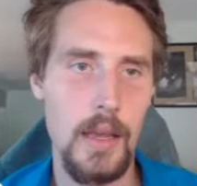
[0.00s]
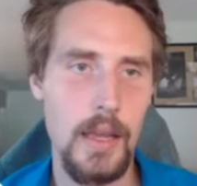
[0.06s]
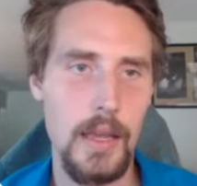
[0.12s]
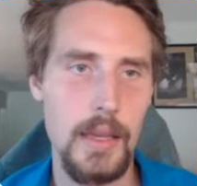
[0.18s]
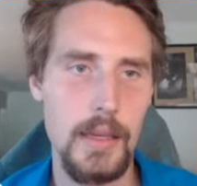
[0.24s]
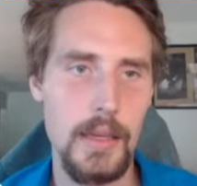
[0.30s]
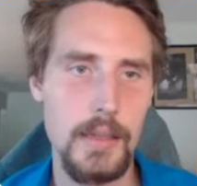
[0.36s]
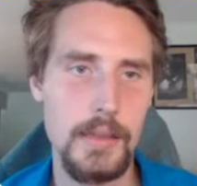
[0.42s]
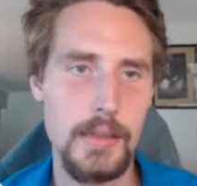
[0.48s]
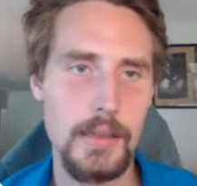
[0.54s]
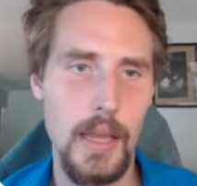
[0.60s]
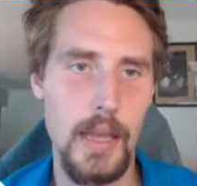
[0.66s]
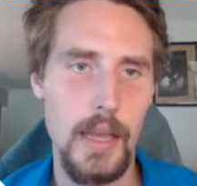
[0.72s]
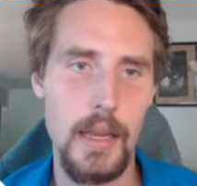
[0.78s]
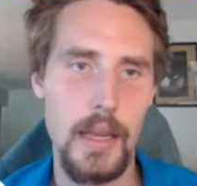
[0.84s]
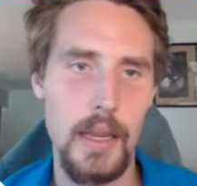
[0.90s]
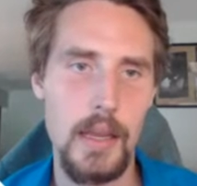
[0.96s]
is
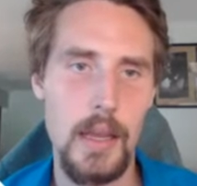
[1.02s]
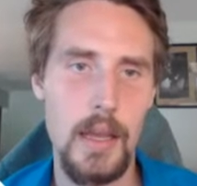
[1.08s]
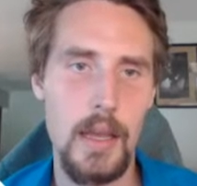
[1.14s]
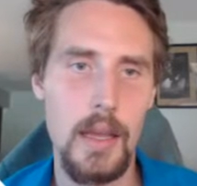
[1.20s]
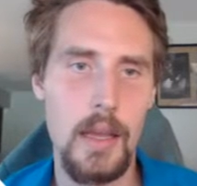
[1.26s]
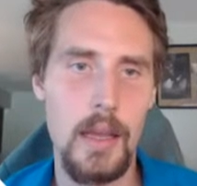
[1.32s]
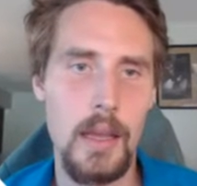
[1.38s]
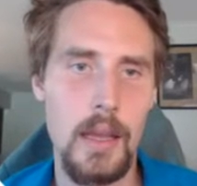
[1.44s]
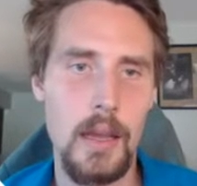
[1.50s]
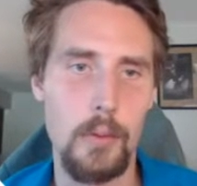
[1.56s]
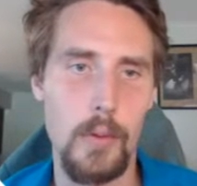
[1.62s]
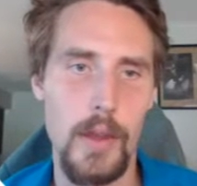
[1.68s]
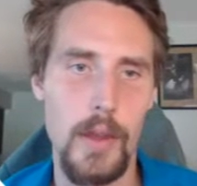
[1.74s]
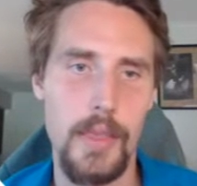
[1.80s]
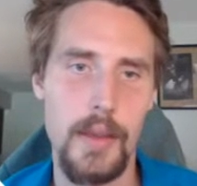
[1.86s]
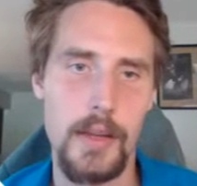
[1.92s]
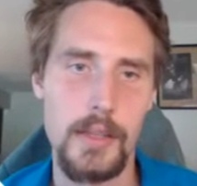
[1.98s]
a
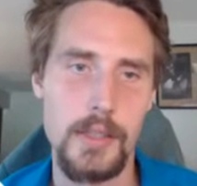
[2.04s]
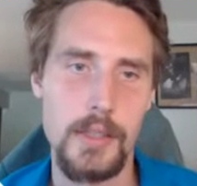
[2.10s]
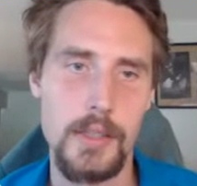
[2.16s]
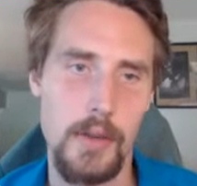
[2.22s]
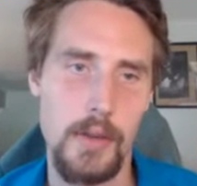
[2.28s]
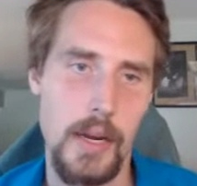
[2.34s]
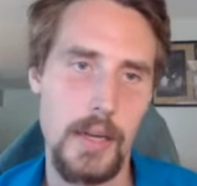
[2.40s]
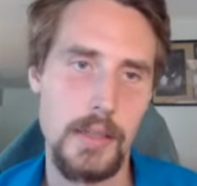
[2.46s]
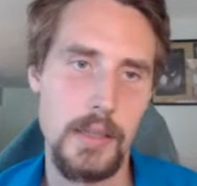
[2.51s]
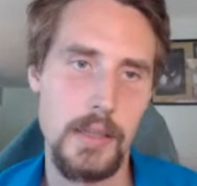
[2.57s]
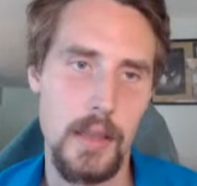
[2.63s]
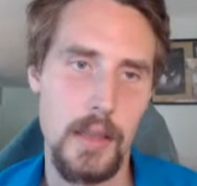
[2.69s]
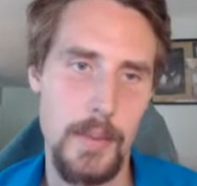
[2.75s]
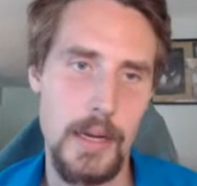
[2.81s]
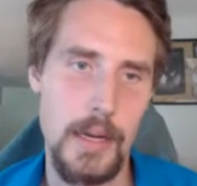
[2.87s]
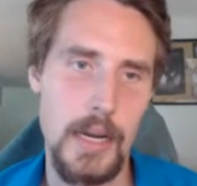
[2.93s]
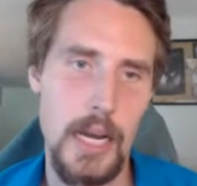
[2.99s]
width constraint to
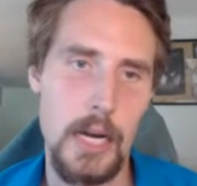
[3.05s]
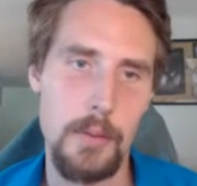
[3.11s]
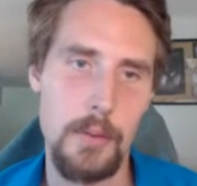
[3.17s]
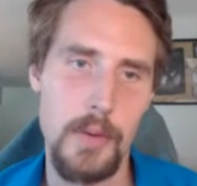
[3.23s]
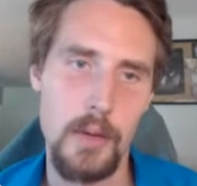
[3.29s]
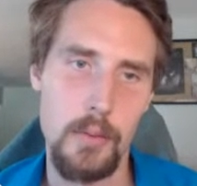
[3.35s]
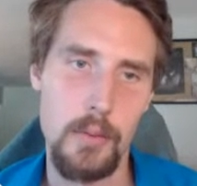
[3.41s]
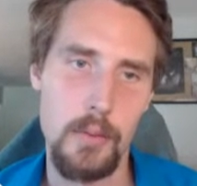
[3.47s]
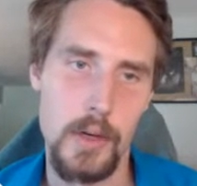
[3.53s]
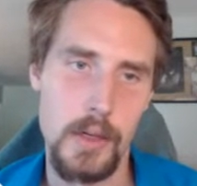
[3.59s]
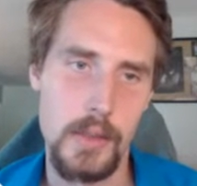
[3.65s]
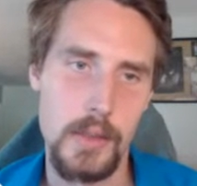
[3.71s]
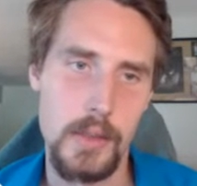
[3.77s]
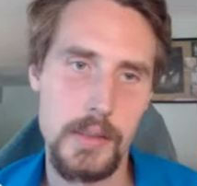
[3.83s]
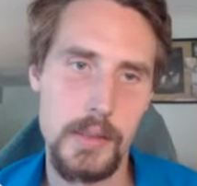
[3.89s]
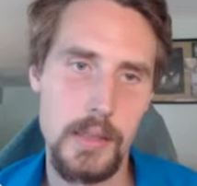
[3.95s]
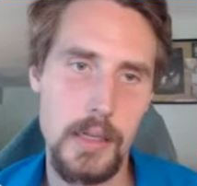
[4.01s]
limit how many
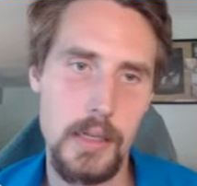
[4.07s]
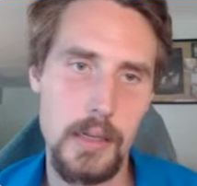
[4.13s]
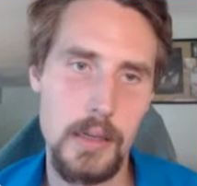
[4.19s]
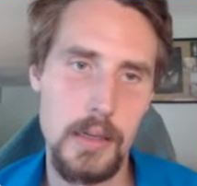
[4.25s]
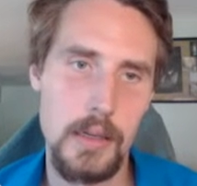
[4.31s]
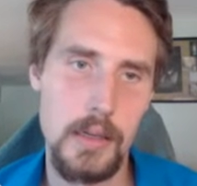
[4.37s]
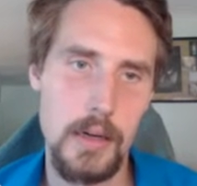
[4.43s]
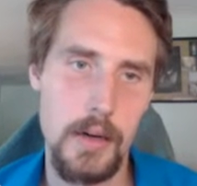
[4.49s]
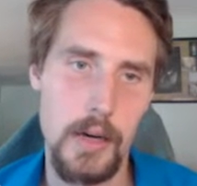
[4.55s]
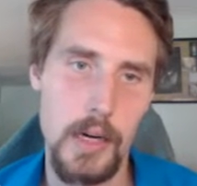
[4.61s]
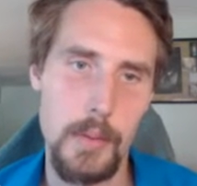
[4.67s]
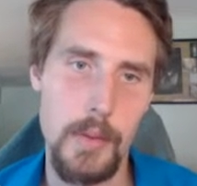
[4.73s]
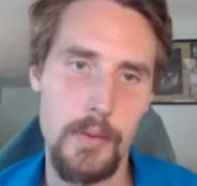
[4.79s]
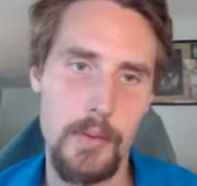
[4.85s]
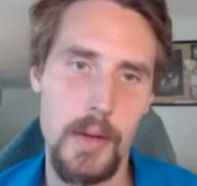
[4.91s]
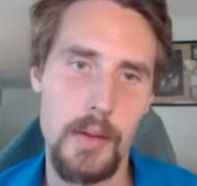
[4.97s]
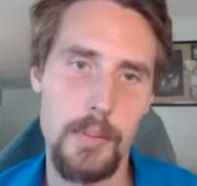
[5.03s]
words are going to
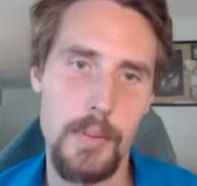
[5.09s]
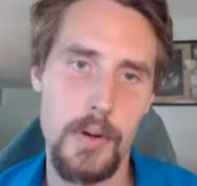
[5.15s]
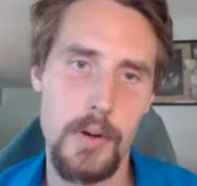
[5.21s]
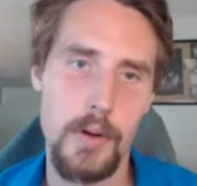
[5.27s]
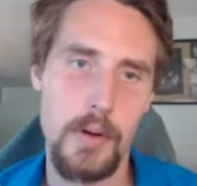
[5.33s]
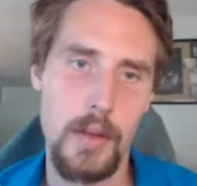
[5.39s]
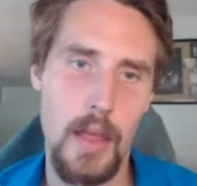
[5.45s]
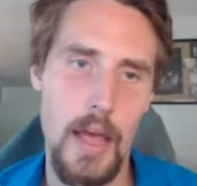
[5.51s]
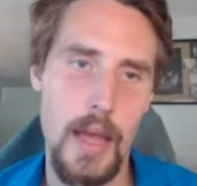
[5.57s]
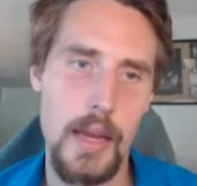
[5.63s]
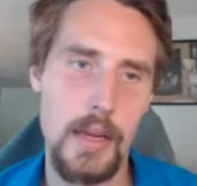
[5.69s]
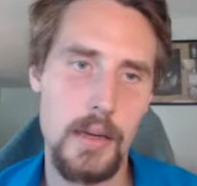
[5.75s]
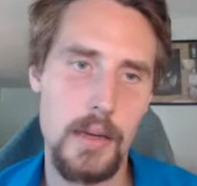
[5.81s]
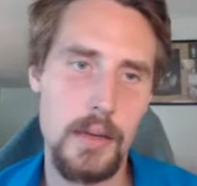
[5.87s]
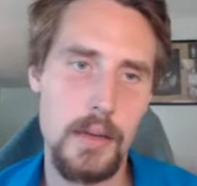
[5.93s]
be written per line.